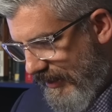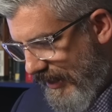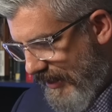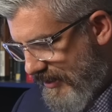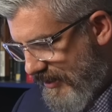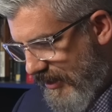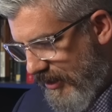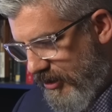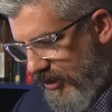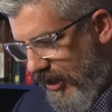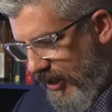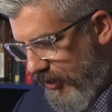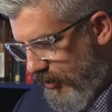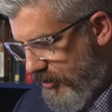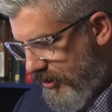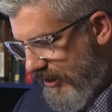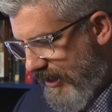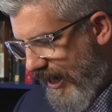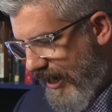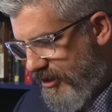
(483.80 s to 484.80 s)
gets you
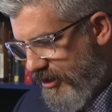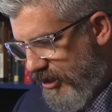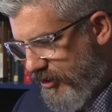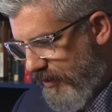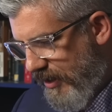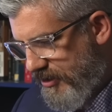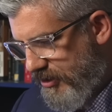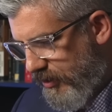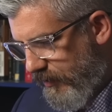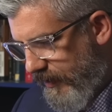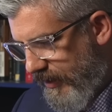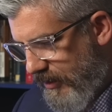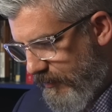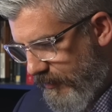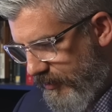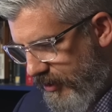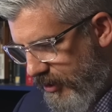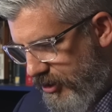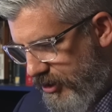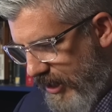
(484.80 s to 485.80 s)
see AJ tries to greet him
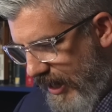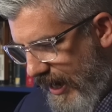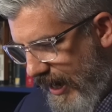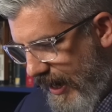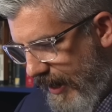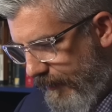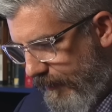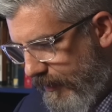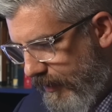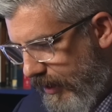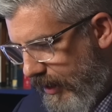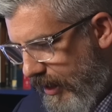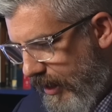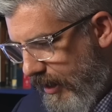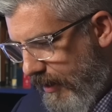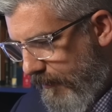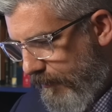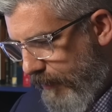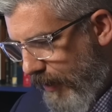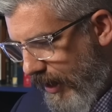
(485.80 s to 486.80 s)
with the jab,
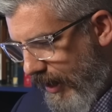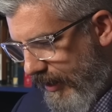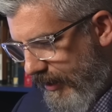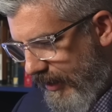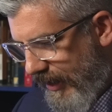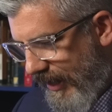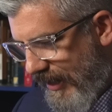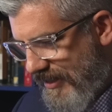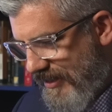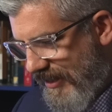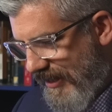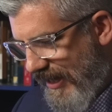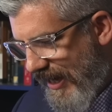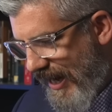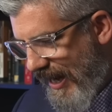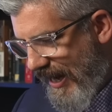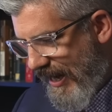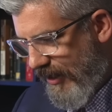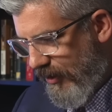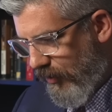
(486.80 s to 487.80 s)
but it's the
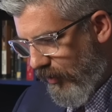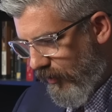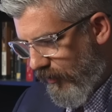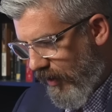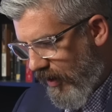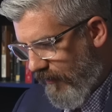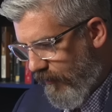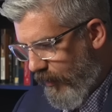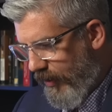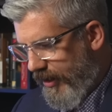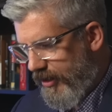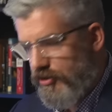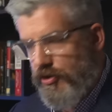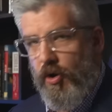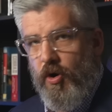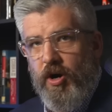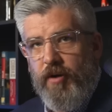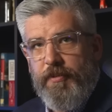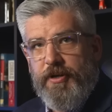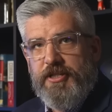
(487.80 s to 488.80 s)
angle of where his
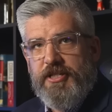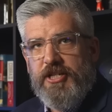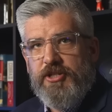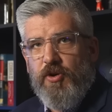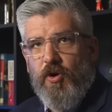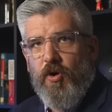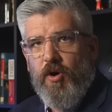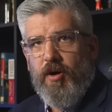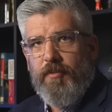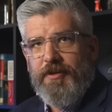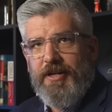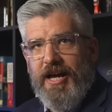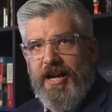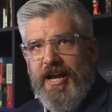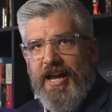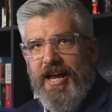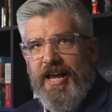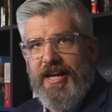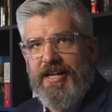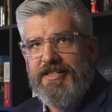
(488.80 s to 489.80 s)
arm is. His arm kind
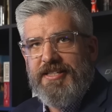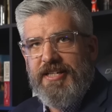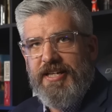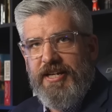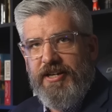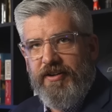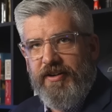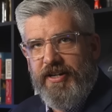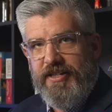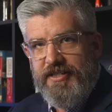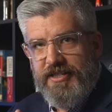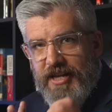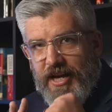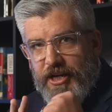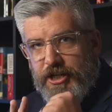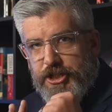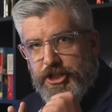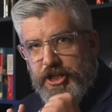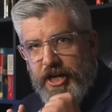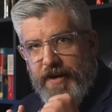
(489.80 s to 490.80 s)
of hangs here. It's
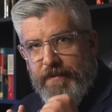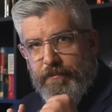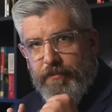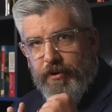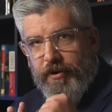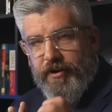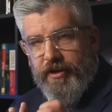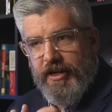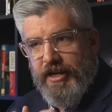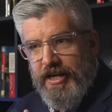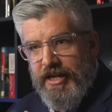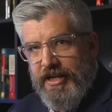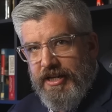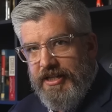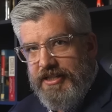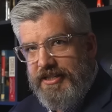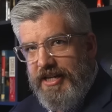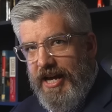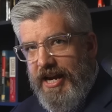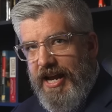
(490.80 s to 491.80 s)
not chambered.
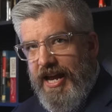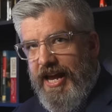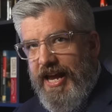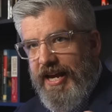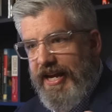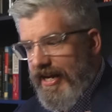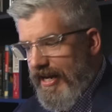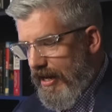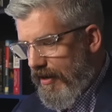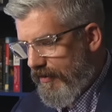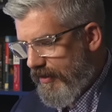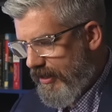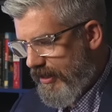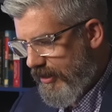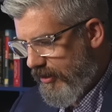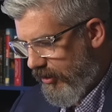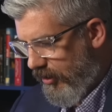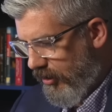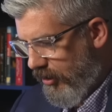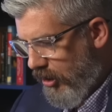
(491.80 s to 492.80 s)
It's kind of hanging out
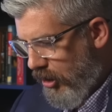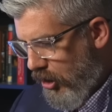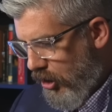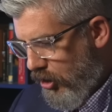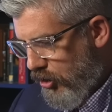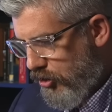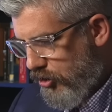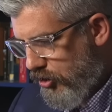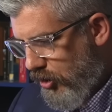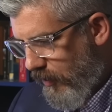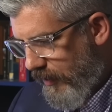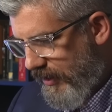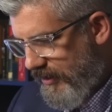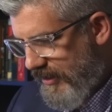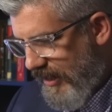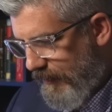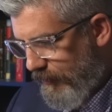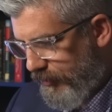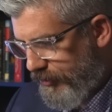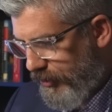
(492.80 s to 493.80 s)
here, so he's
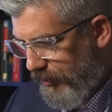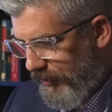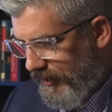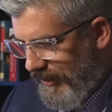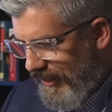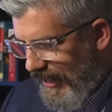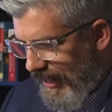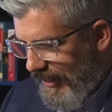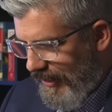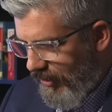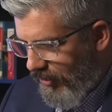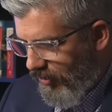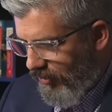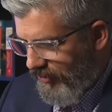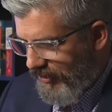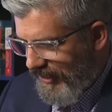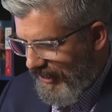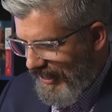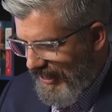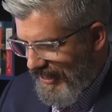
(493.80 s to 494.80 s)
able to get
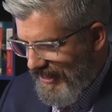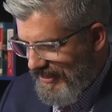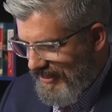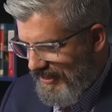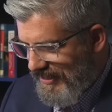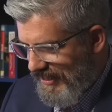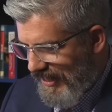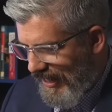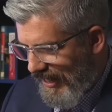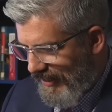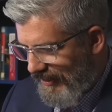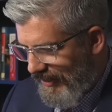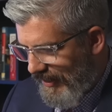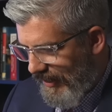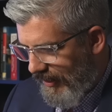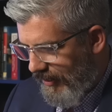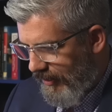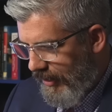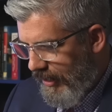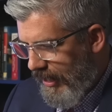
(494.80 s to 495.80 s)
on the inside
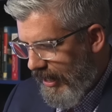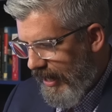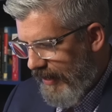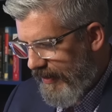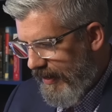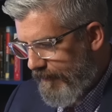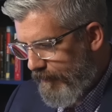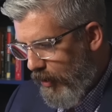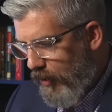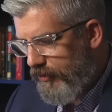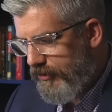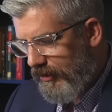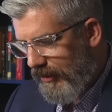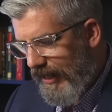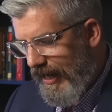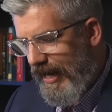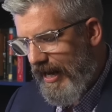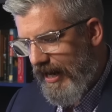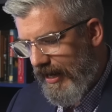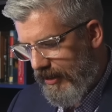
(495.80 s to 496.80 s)
there, and they both
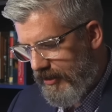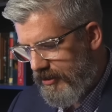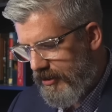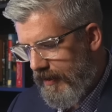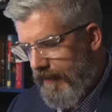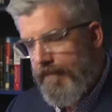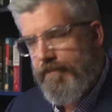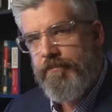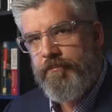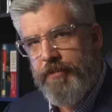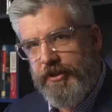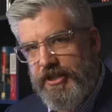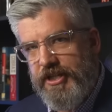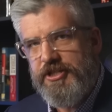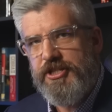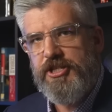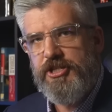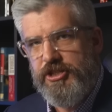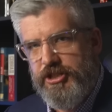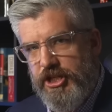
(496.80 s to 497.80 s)
land, but
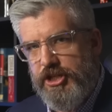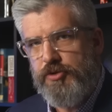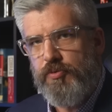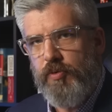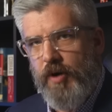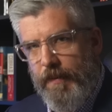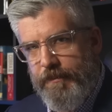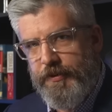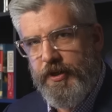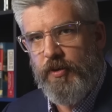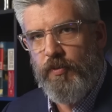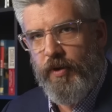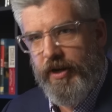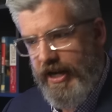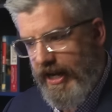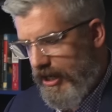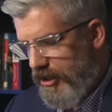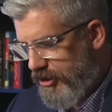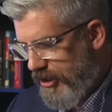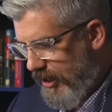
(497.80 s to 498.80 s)
this is disrupting what
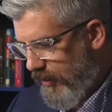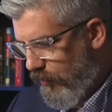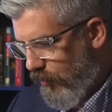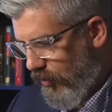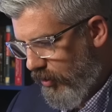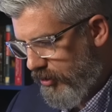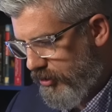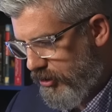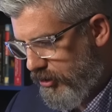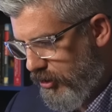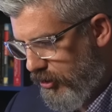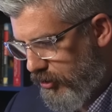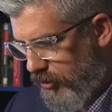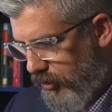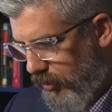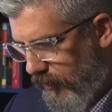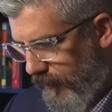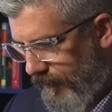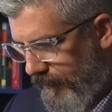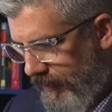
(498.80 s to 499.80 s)
AJ wants to
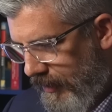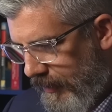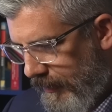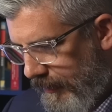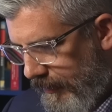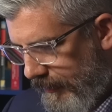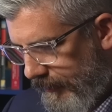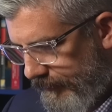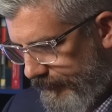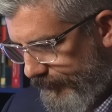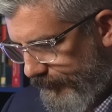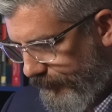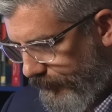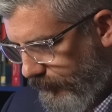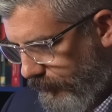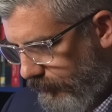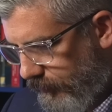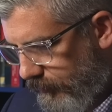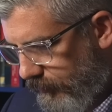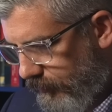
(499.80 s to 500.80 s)
do.
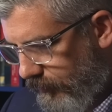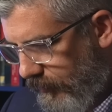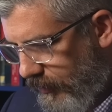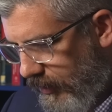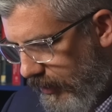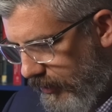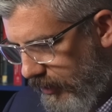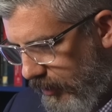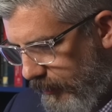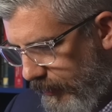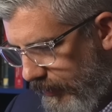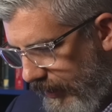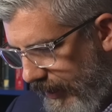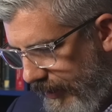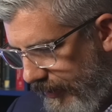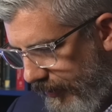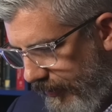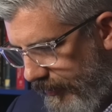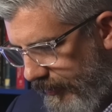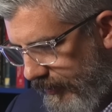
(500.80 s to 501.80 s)
A little bit
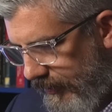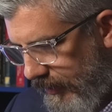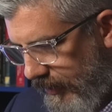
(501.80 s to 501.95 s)
later,